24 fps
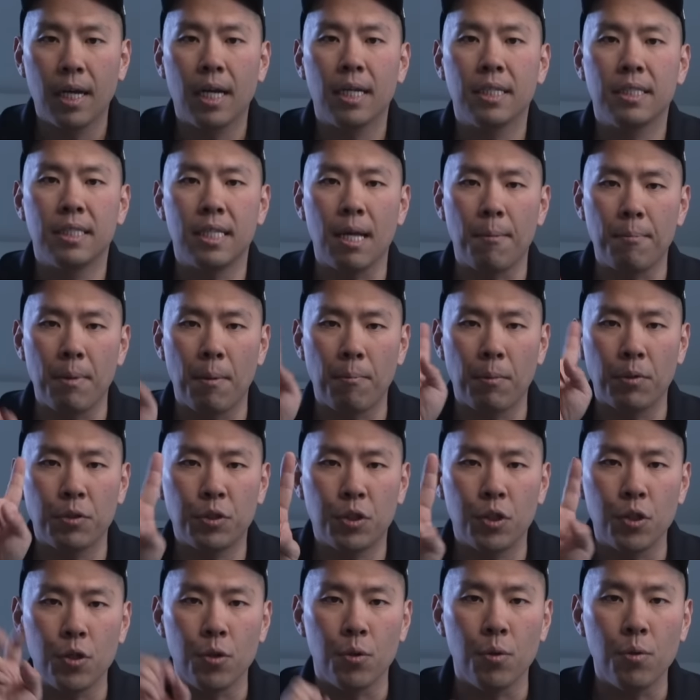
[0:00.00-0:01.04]
Step number
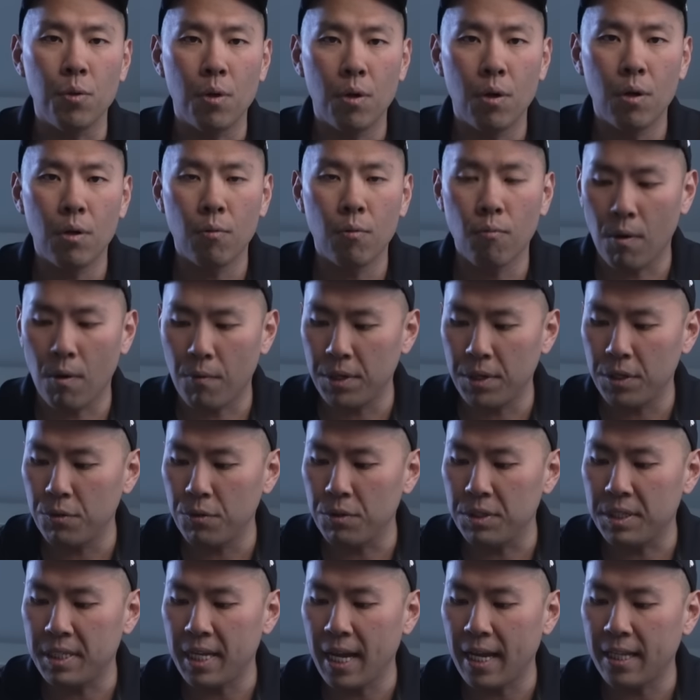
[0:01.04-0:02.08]
2, what we're gonna do
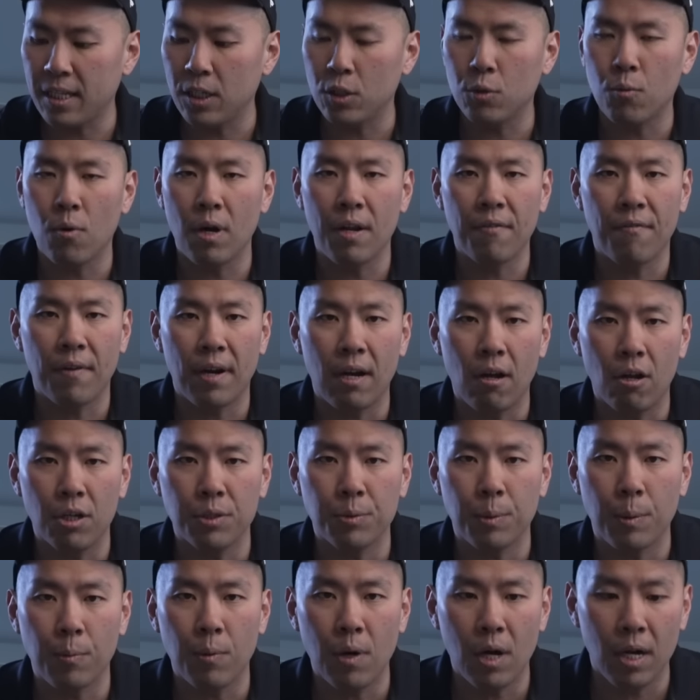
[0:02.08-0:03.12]
is take the $25
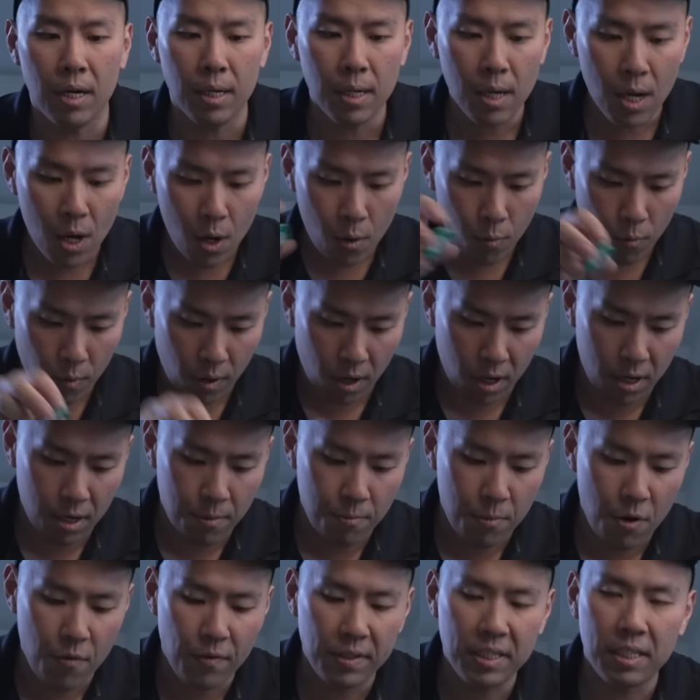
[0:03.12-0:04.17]
we won, we're gonna
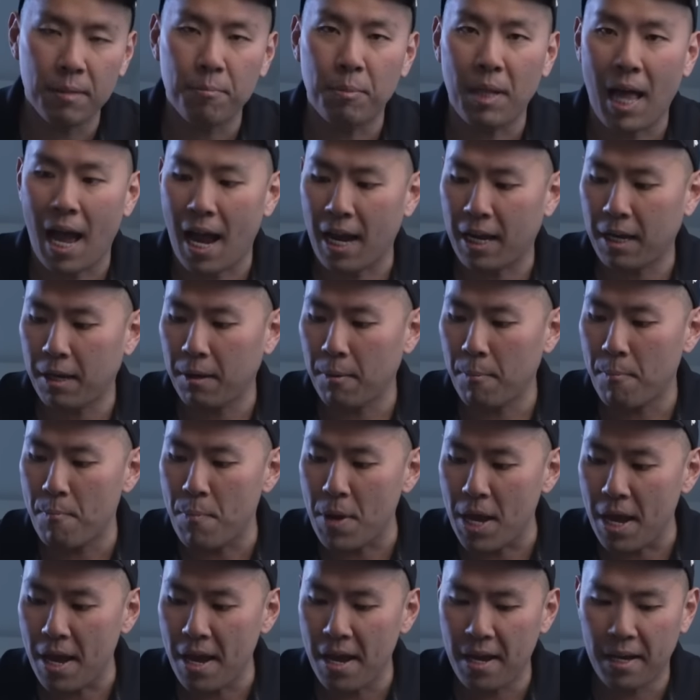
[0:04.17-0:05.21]
move it to black,
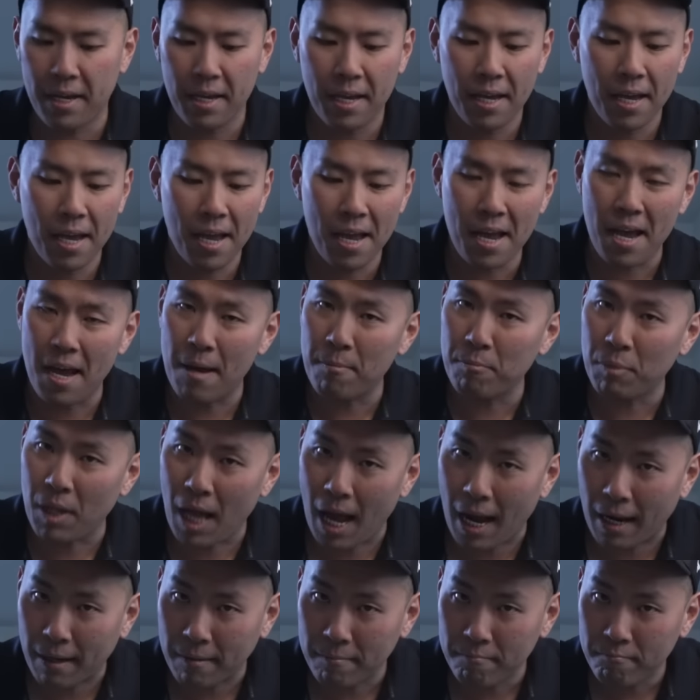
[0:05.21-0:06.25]
big and
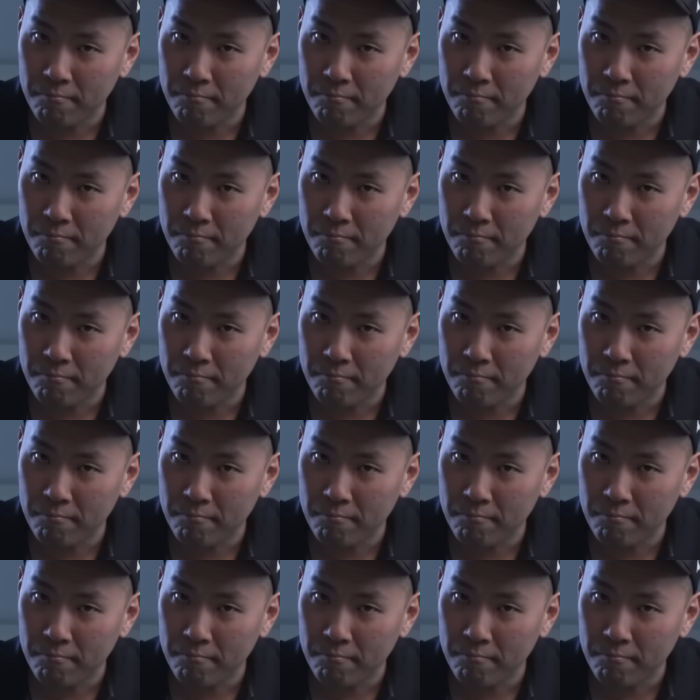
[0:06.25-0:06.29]
black.